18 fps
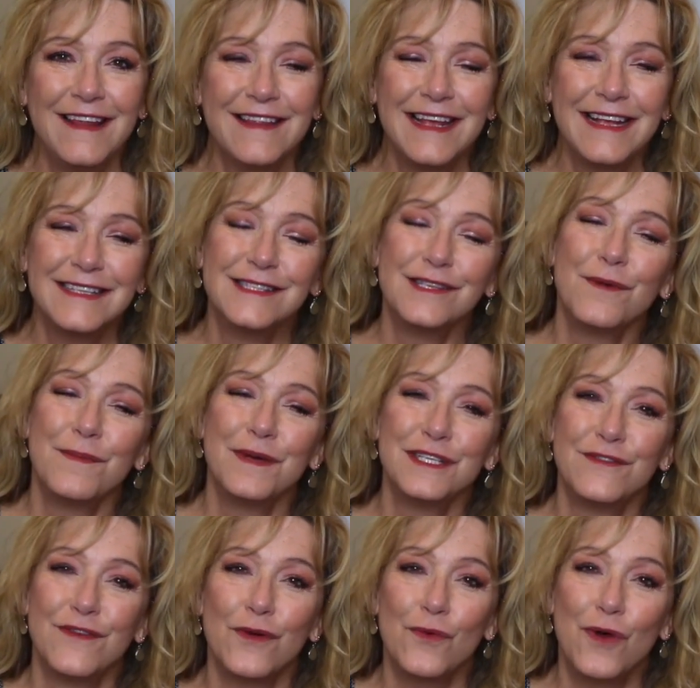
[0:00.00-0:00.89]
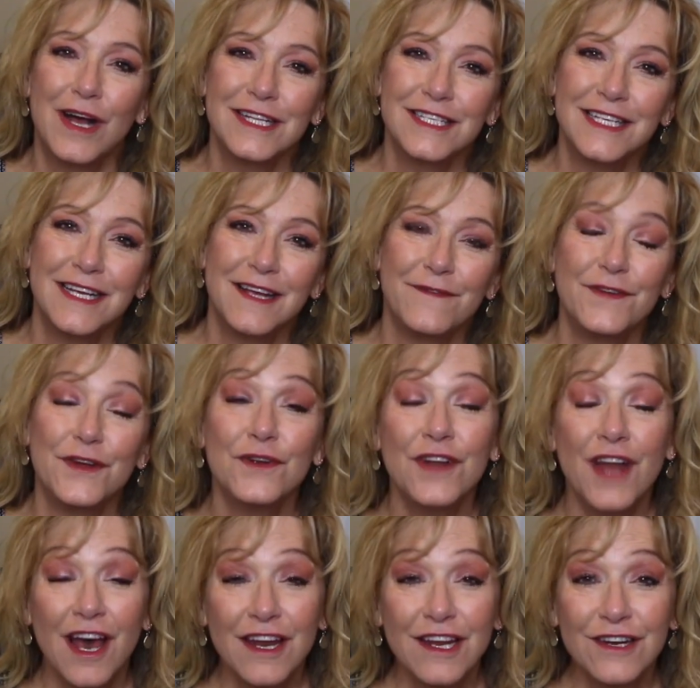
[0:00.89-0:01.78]
Thanks so much for watching. If
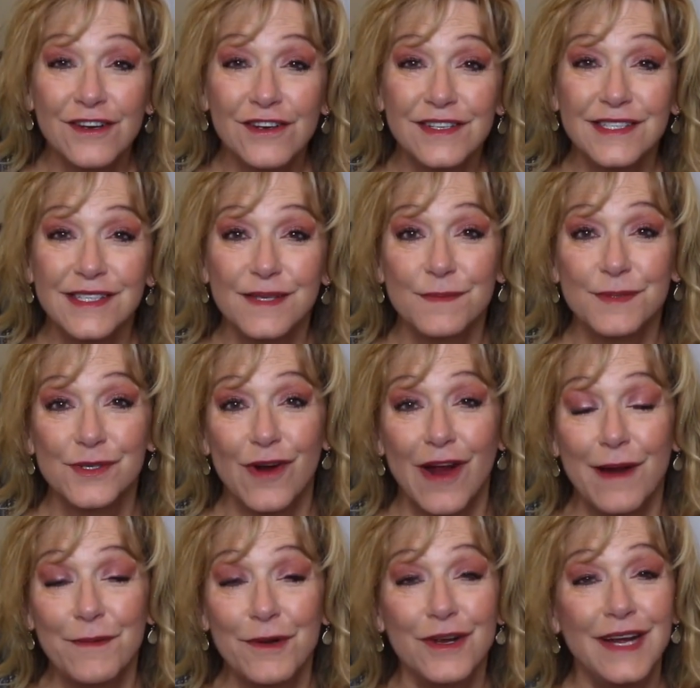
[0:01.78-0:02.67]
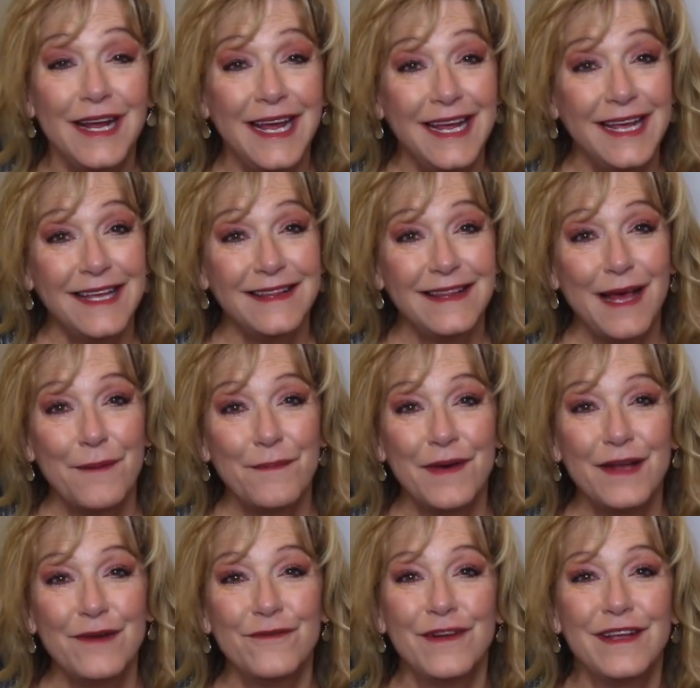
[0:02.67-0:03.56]
you're not a current subscriber, hit
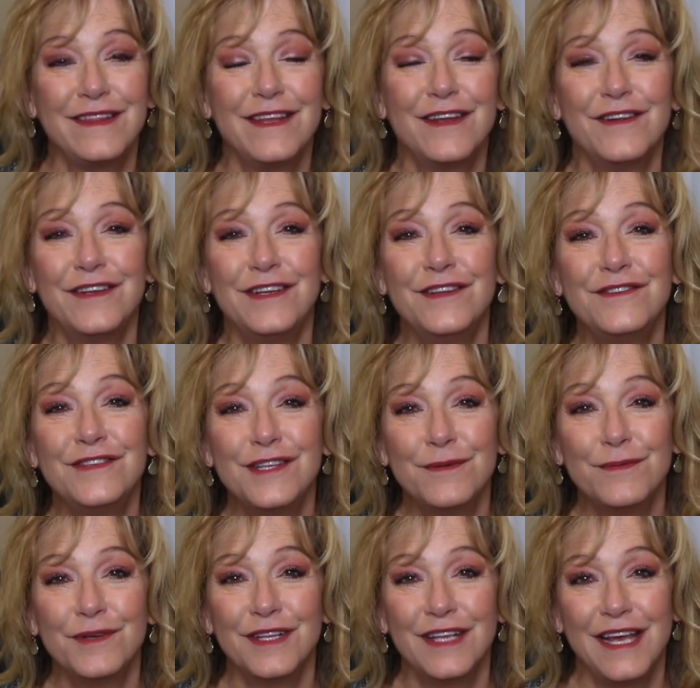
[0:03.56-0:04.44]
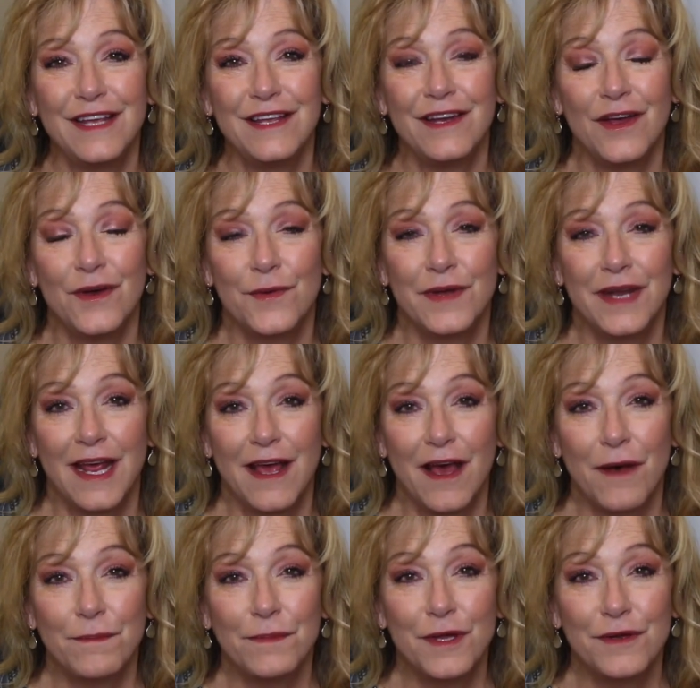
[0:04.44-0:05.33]
that button right there, and YouTube will let you know when
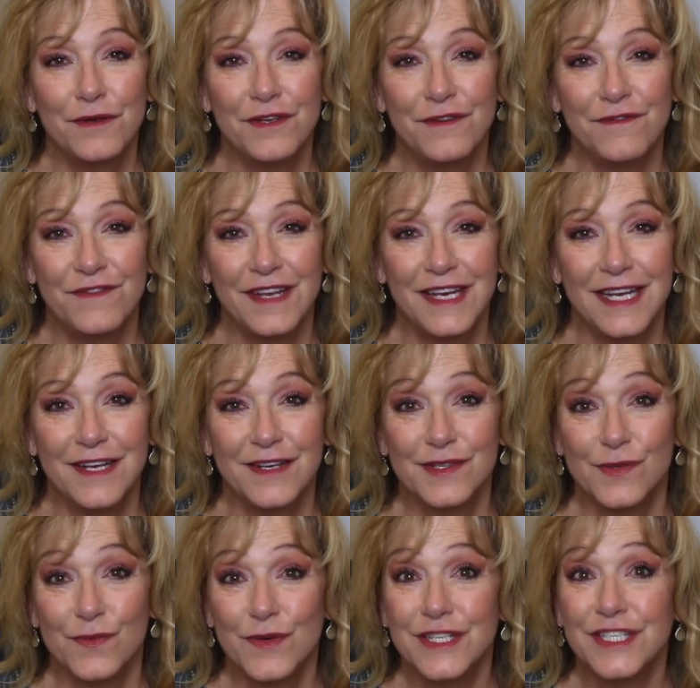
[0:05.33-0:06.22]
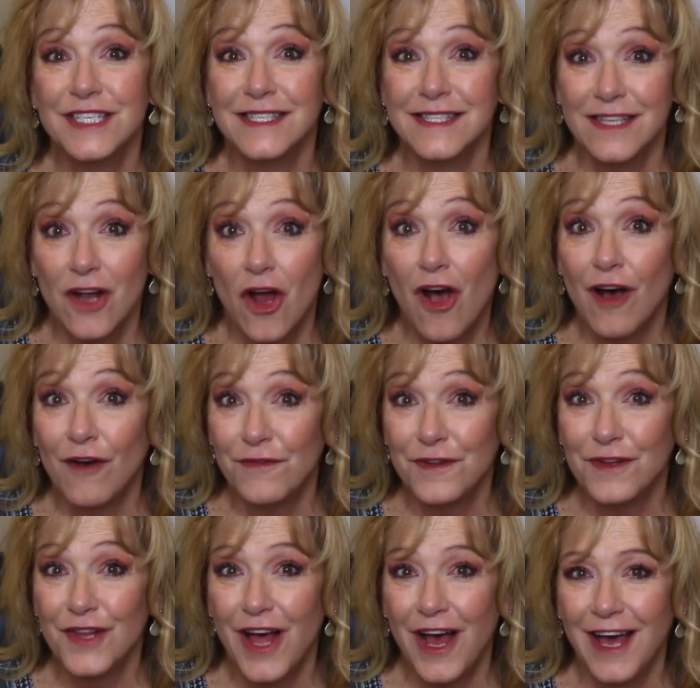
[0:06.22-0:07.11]
I upload new videos, which is an
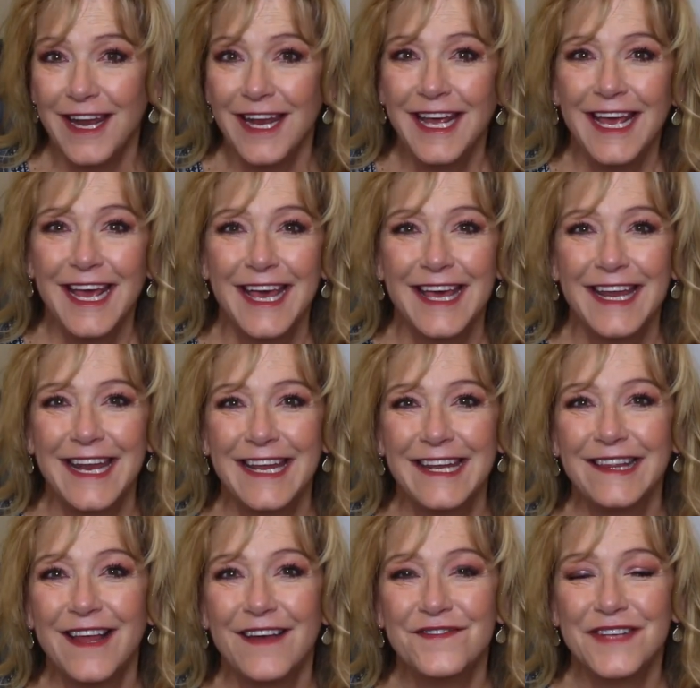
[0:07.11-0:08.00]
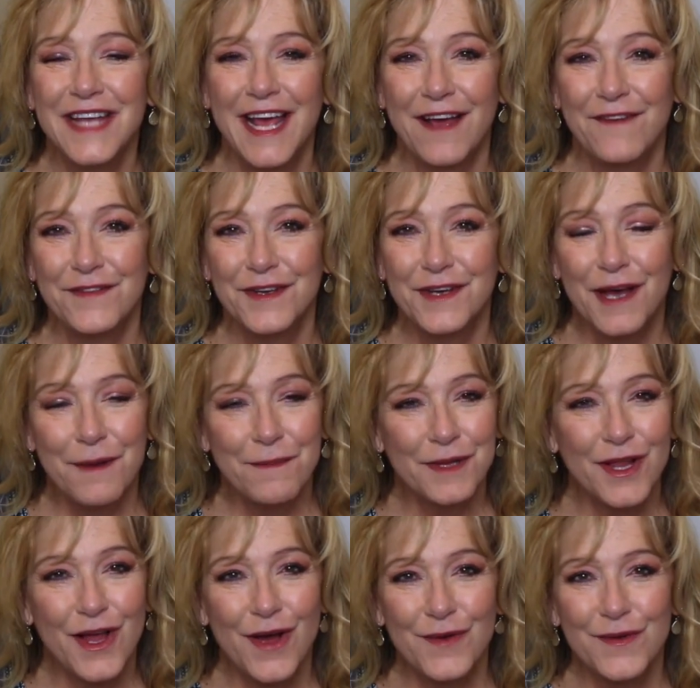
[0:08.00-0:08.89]
awful lot. And I'd love to have you
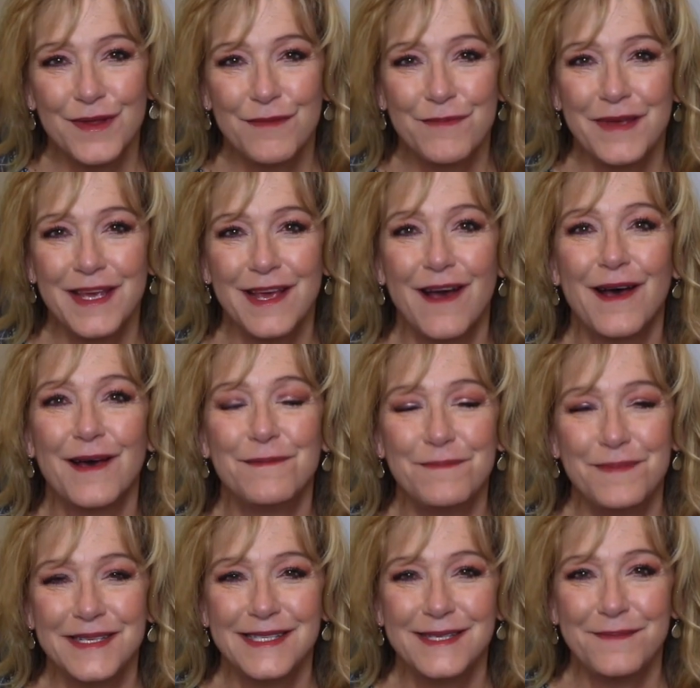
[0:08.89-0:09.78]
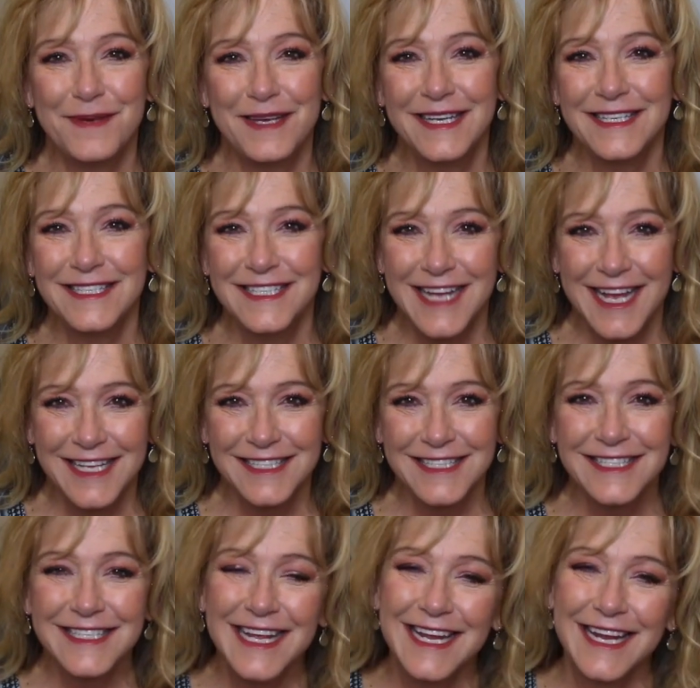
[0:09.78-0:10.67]
come along with me on Busy Being
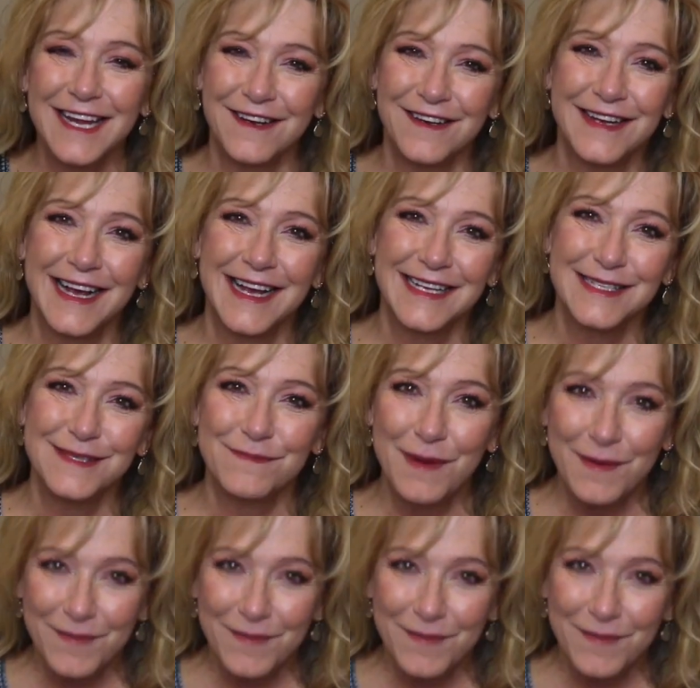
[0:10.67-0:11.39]
Jen. Take care, you guys.